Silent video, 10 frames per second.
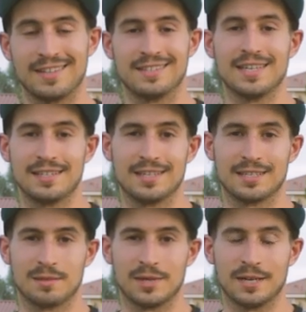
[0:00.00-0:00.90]
is as easy
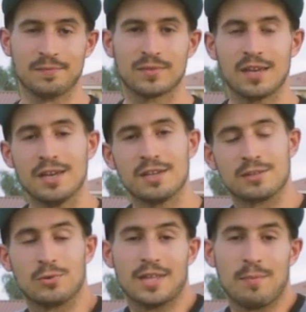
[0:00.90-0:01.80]
as can be.
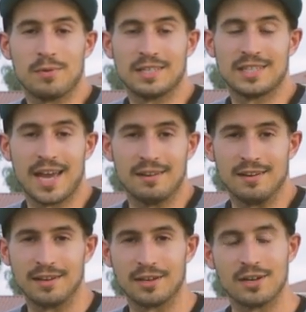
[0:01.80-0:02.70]
So with that being
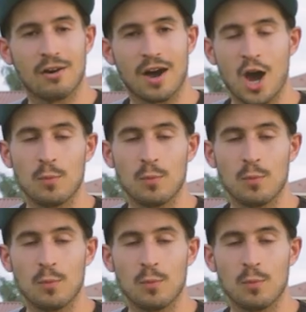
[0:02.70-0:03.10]
said, you know, I